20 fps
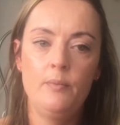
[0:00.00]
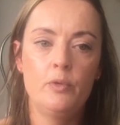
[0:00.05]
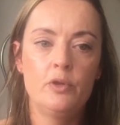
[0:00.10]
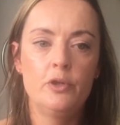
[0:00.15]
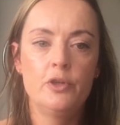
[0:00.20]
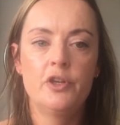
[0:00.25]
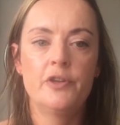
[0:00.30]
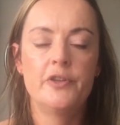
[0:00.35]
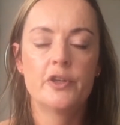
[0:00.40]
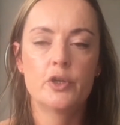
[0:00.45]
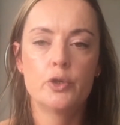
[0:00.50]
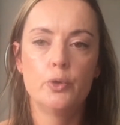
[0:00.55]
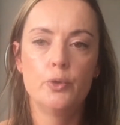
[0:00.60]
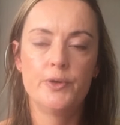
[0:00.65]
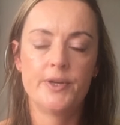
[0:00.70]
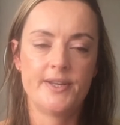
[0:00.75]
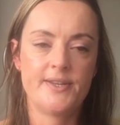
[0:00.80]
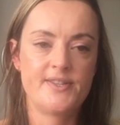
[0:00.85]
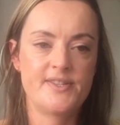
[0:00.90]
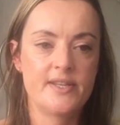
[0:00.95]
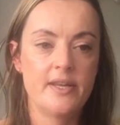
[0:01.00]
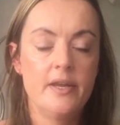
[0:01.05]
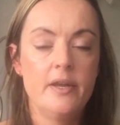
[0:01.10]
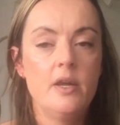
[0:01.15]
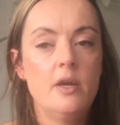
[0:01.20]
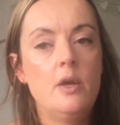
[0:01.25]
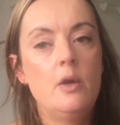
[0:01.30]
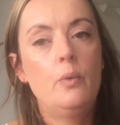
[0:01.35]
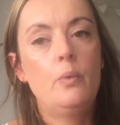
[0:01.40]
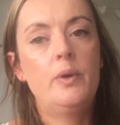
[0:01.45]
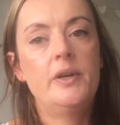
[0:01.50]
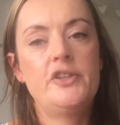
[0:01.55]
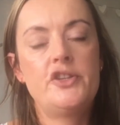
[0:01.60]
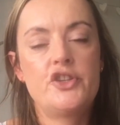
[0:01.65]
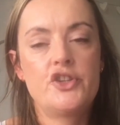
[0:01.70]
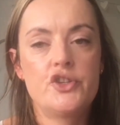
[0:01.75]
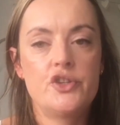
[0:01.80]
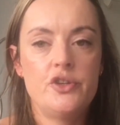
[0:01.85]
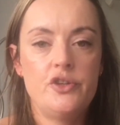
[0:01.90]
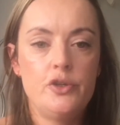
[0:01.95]
We'll look at the chorus,
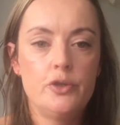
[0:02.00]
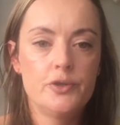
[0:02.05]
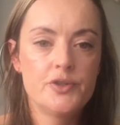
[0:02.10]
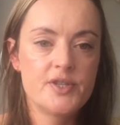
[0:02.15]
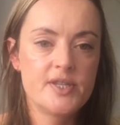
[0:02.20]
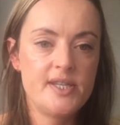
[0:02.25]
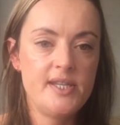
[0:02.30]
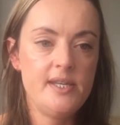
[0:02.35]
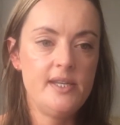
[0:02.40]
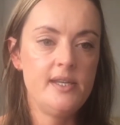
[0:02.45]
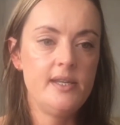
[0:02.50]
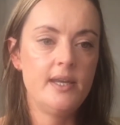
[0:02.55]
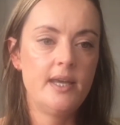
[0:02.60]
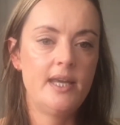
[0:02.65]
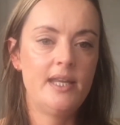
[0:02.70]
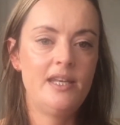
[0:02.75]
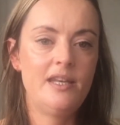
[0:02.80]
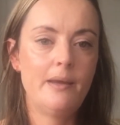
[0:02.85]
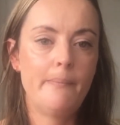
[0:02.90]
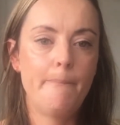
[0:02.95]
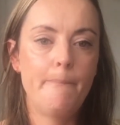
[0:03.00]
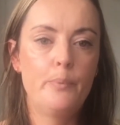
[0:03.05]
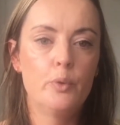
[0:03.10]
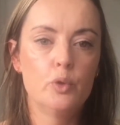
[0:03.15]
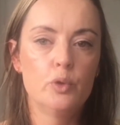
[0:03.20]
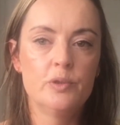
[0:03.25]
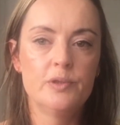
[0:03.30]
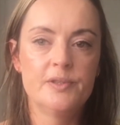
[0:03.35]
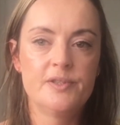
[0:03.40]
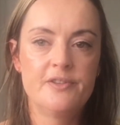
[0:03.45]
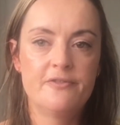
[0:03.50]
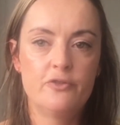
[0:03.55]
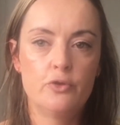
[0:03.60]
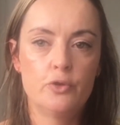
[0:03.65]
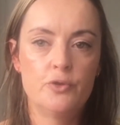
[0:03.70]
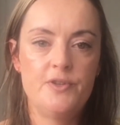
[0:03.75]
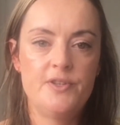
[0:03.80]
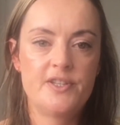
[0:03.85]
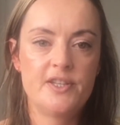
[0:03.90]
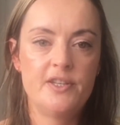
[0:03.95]
which you'll see in bold
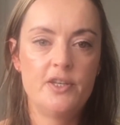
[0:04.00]
font.